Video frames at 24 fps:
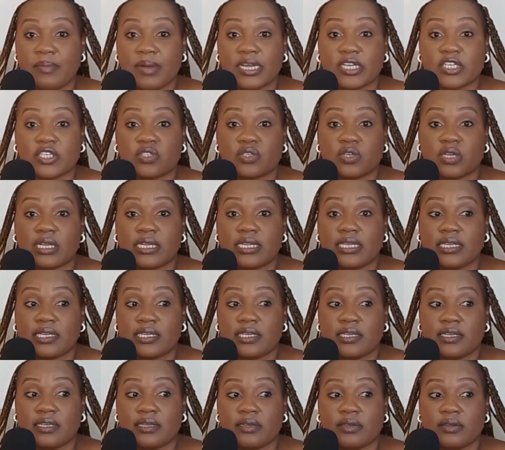I'm
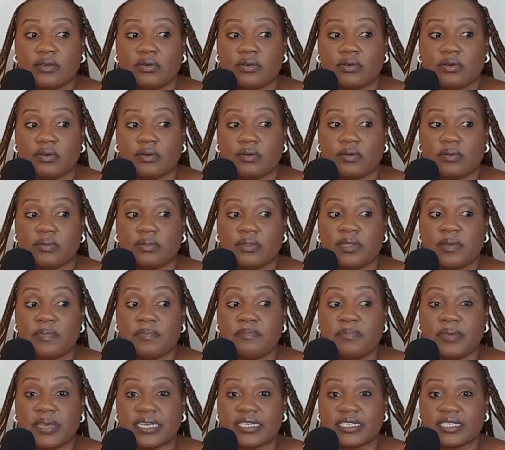actually the
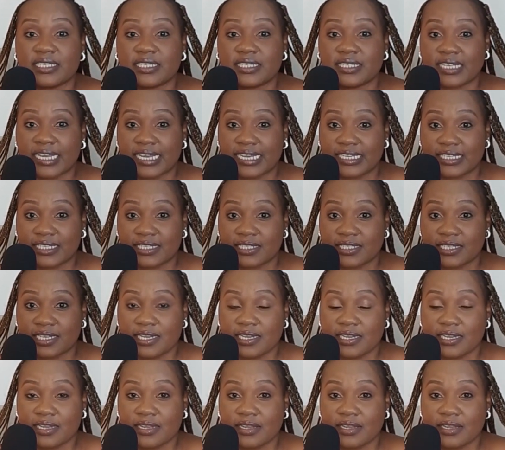best size